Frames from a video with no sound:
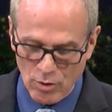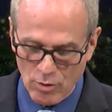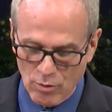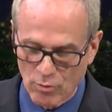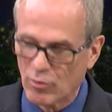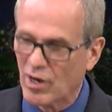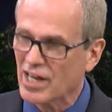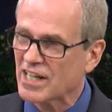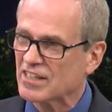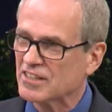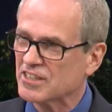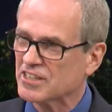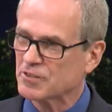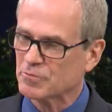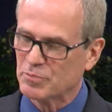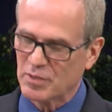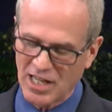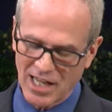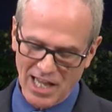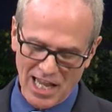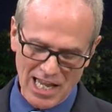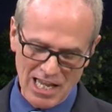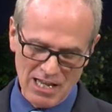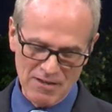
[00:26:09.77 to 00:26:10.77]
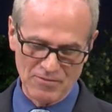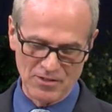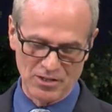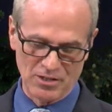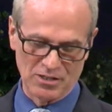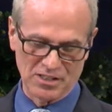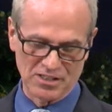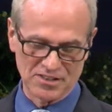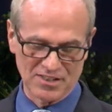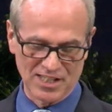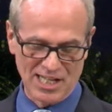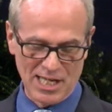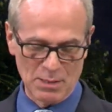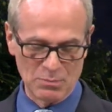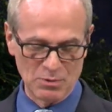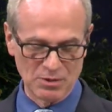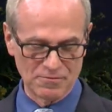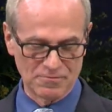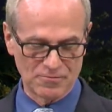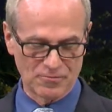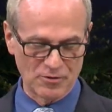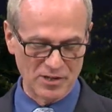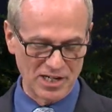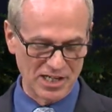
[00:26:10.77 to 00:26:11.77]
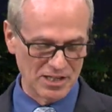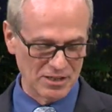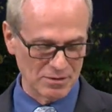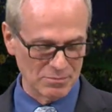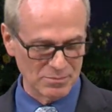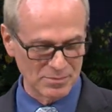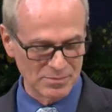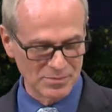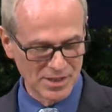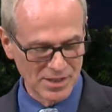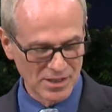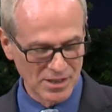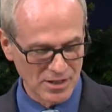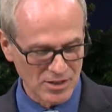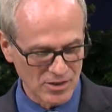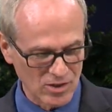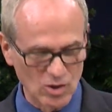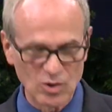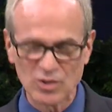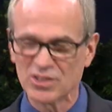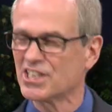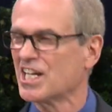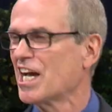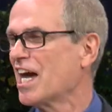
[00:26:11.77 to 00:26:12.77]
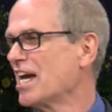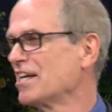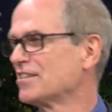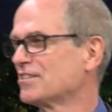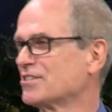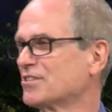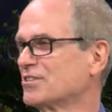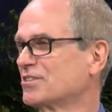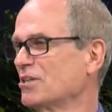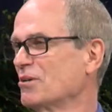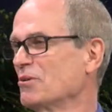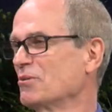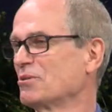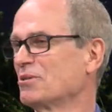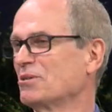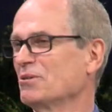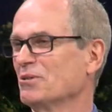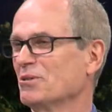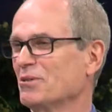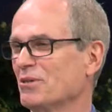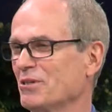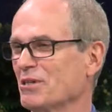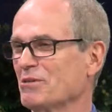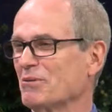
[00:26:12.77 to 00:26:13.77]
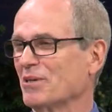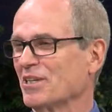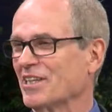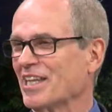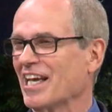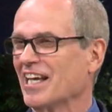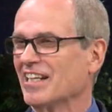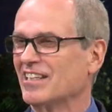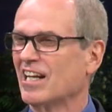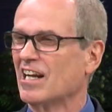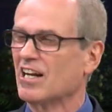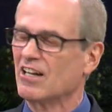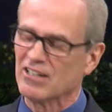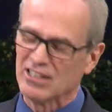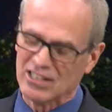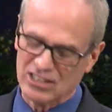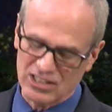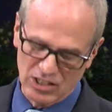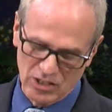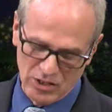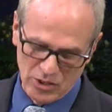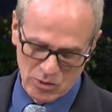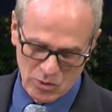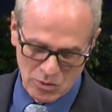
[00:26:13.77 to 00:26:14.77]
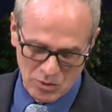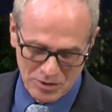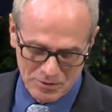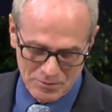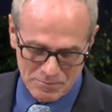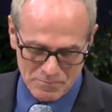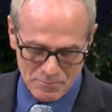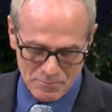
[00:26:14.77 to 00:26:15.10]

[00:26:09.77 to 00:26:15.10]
Reckless behavior is labeled freedom. Those guys are so cool. Look what they dare to do.